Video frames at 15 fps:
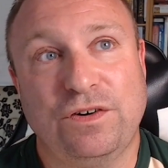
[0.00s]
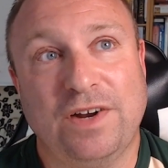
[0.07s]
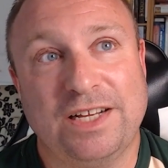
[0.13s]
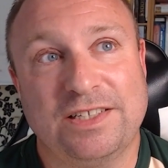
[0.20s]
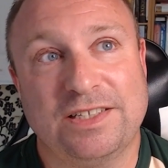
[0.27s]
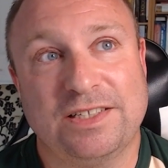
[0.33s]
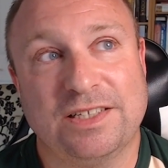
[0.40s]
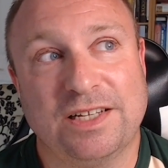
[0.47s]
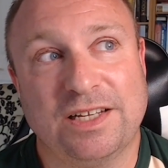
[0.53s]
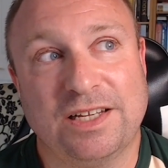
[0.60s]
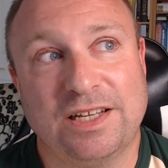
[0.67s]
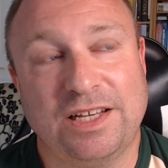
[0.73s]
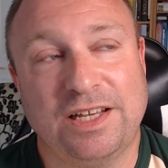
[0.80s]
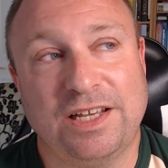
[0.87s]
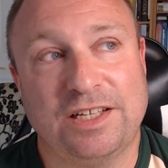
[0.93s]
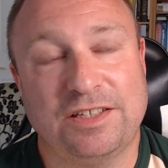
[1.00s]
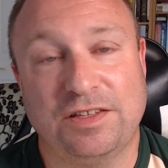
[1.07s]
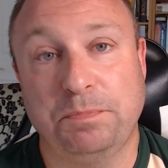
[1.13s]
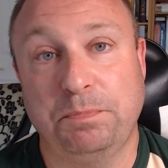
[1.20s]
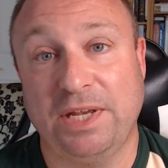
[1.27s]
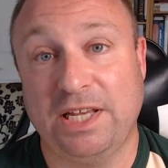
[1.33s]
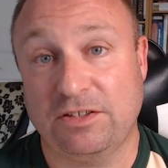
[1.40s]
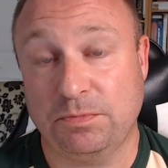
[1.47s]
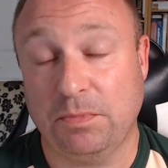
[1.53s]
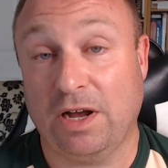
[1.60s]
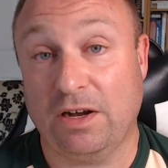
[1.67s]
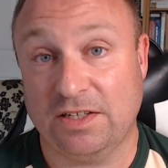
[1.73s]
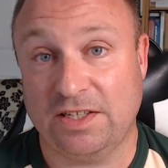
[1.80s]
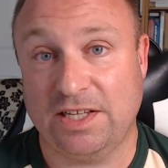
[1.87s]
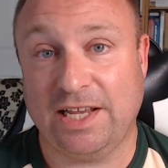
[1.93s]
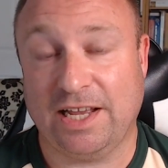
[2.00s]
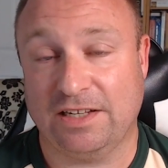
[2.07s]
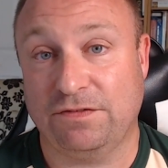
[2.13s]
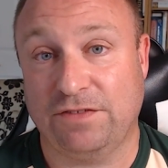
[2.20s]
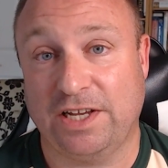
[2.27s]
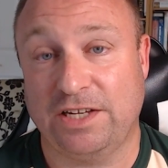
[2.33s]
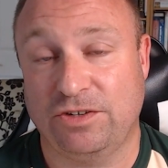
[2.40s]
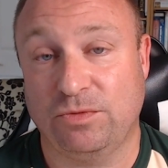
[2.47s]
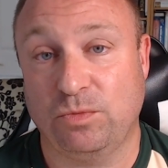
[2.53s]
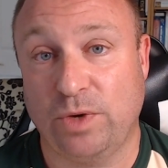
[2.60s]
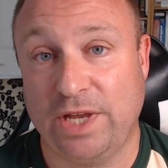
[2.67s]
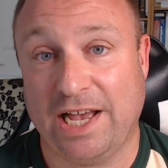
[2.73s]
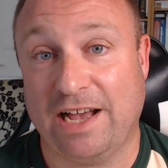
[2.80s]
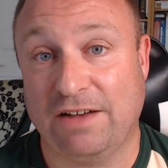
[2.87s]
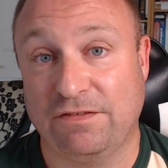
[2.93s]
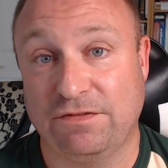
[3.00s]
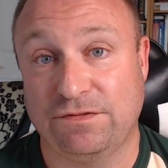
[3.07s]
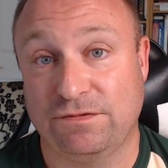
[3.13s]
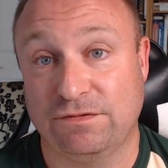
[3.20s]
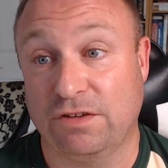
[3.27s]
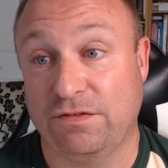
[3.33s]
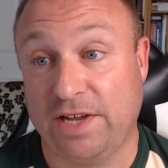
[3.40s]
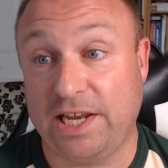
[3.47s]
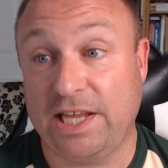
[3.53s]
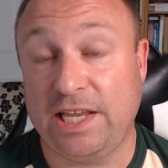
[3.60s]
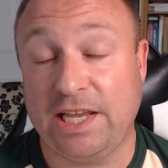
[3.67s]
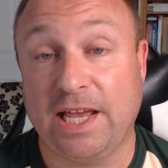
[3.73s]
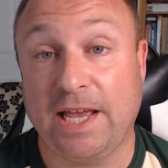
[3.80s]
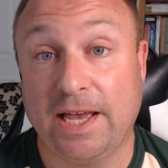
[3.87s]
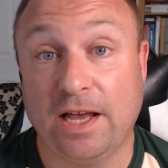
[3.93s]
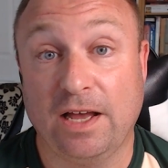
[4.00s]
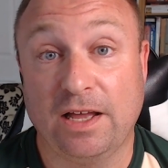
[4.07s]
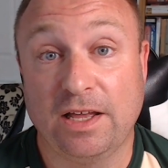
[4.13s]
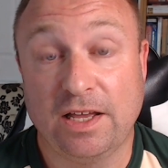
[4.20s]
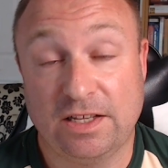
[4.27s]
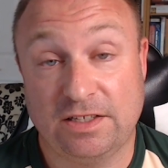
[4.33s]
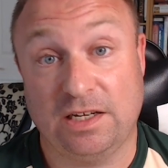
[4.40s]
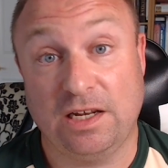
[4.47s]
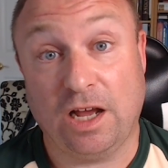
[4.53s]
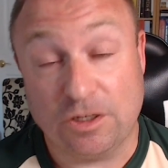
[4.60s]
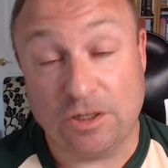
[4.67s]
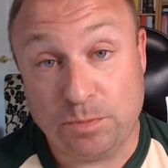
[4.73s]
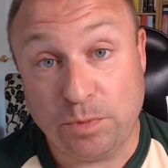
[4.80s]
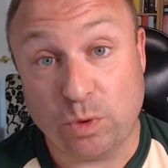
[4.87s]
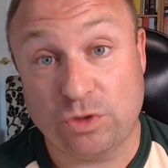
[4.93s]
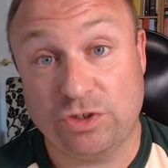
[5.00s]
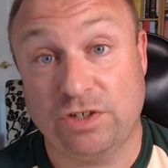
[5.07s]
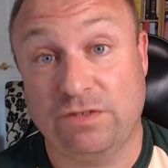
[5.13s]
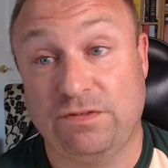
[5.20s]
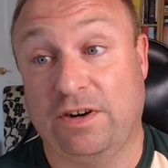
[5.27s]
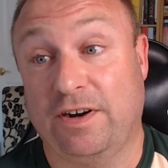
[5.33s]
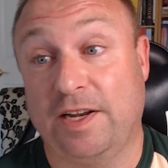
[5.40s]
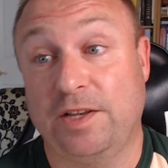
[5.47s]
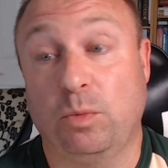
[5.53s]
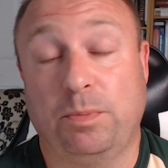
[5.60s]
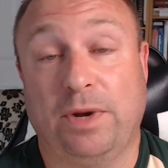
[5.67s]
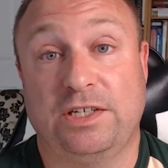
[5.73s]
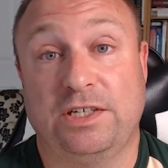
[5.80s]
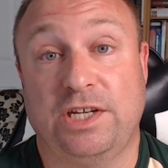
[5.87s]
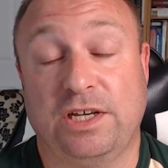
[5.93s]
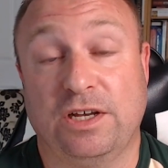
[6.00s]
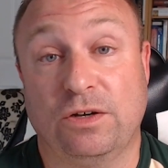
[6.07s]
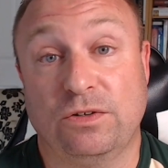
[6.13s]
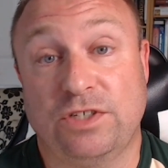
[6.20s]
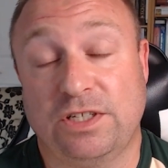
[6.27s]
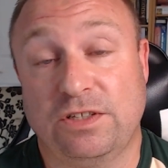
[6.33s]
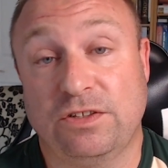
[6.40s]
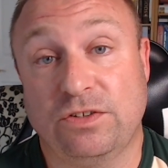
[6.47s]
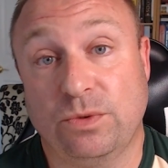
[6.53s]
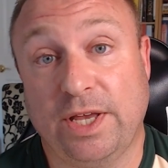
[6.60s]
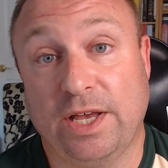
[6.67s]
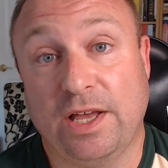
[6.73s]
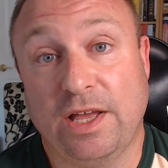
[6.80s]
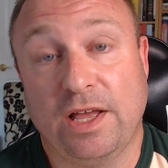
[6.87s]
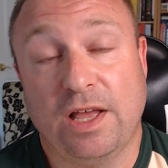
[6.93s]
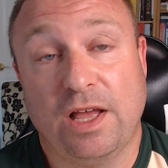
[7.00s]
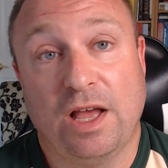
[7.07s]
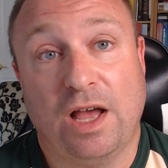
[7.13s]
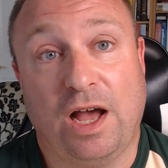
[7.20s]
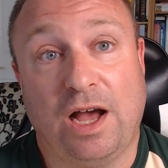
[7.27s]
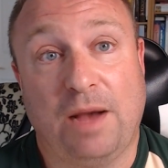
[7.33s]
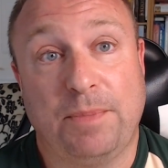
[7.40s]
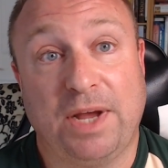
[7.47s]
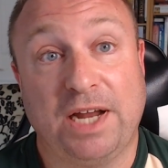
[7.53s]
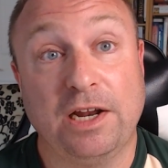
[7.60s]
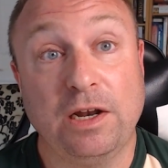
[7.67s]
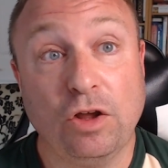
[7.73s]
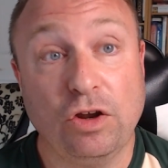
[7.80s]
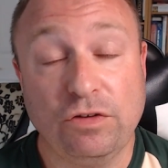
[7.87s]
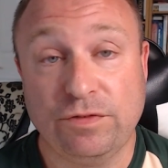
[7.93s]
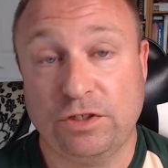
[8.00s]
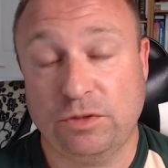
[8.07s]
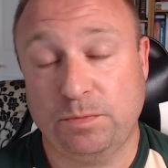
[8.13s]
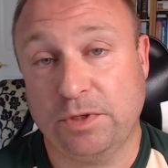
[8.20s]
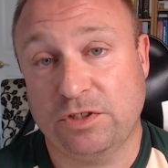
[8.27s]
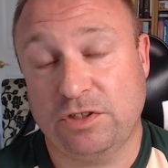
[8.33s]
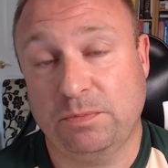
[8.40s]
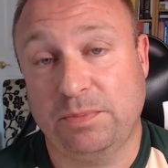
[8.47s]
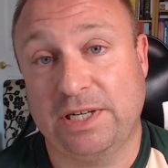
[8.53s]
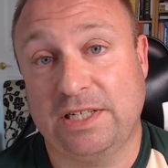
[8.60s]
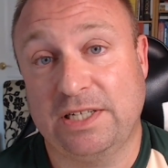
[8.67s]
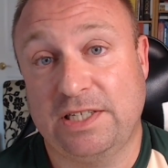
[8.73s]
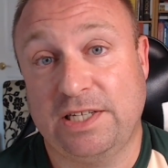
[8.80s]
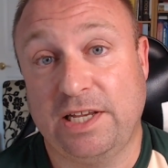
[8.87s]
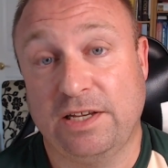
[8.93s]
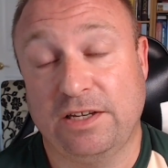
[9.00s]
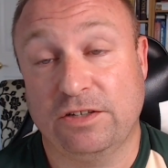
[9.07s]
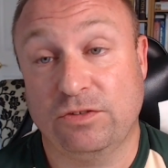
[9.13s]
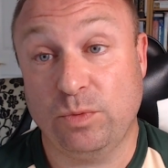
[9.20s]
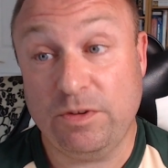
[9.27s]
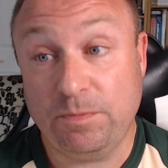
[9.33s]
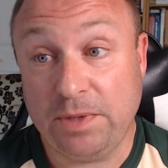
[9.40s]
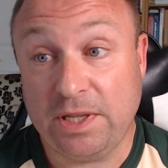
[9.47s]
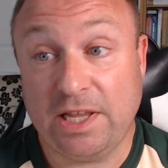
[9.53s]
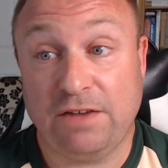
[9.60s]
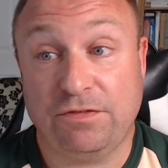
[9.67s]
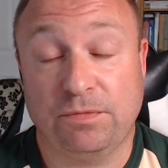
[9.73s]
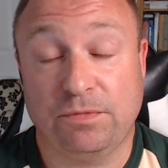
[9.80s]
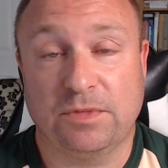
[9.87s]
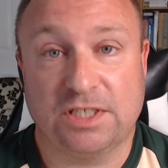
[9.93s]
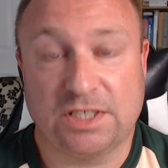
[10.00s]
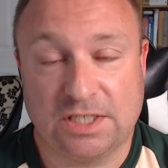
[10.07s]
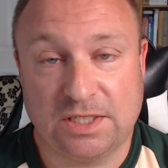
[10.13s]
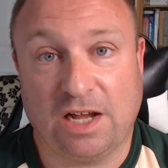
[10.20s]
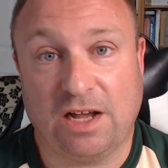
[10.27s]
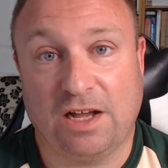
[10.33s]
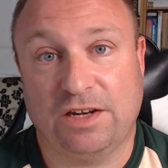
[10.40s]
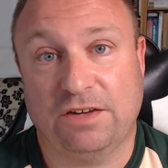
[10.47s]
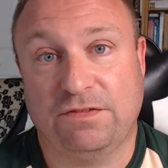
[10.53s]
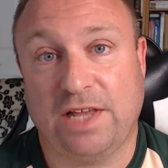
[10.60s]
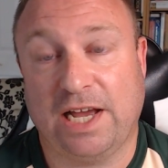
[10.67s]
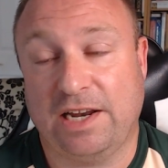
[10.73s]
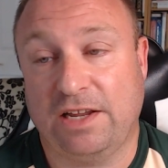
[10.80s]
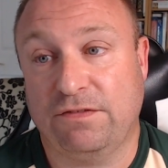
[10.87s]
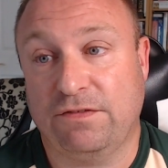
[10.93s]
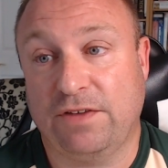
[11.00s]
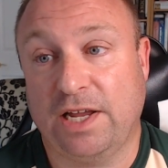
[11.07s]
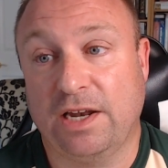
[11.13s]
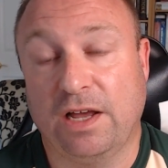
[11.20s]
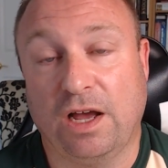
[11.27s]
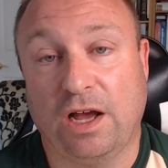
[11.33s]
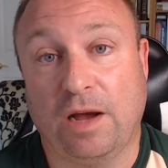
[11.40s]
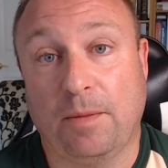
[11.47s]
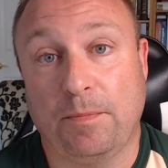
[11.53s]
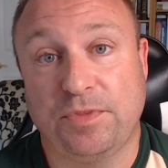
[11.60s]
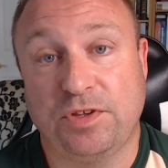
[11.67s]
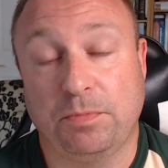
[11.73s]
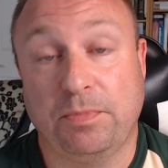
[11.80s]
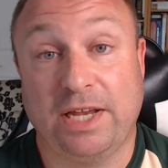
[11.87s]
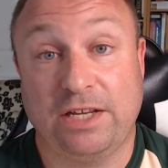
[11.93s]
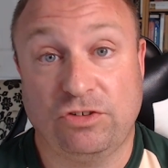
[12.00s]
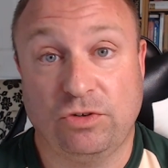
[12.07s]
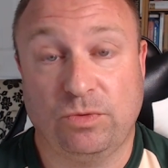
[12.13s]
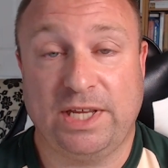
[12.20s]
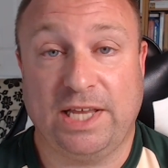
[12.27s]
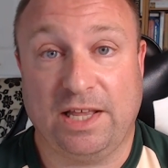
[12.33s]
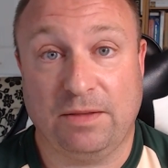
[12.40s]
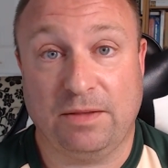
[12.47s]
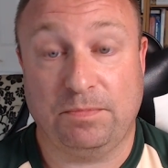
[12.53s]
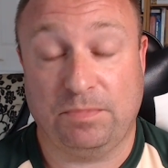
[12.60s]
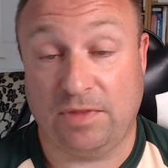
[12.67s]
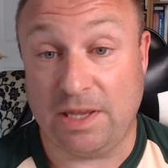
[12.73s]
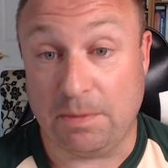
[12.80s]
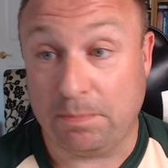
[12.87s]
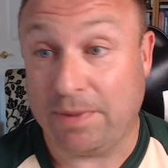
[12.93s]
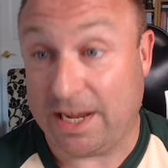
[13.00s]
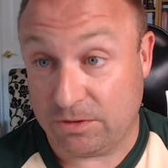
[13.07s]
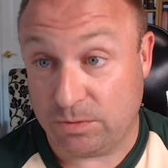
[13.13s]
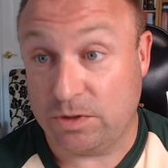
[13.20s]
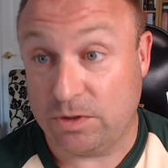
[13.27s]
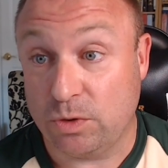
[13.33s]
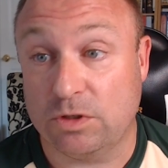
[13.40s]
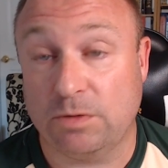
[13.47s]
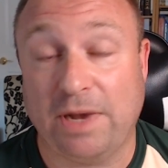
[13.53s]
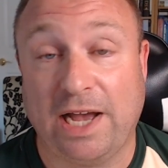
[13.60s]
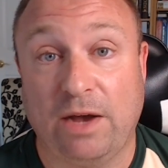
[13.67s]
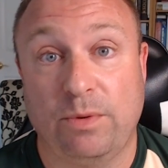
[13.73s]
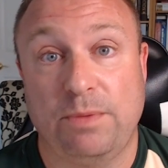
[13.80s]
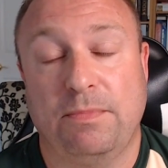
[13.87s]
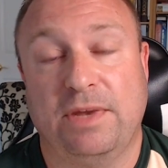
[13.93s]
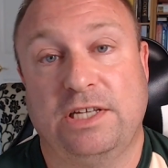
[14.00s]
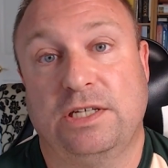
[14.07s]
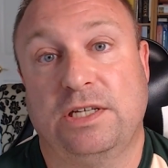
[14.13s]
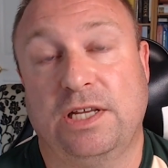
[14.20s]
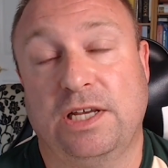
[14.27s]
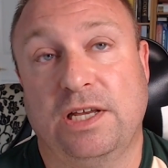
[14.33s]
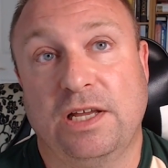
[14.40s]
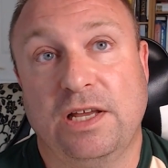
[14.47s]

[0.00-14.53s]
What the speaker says: us, it's the biggest marketing activation we have of any year. It's a large portion of our annual budget goes into it. And a lot of responsibility, because we've been there from the start of that event to make sure we get the impact. We talked about how we measured it.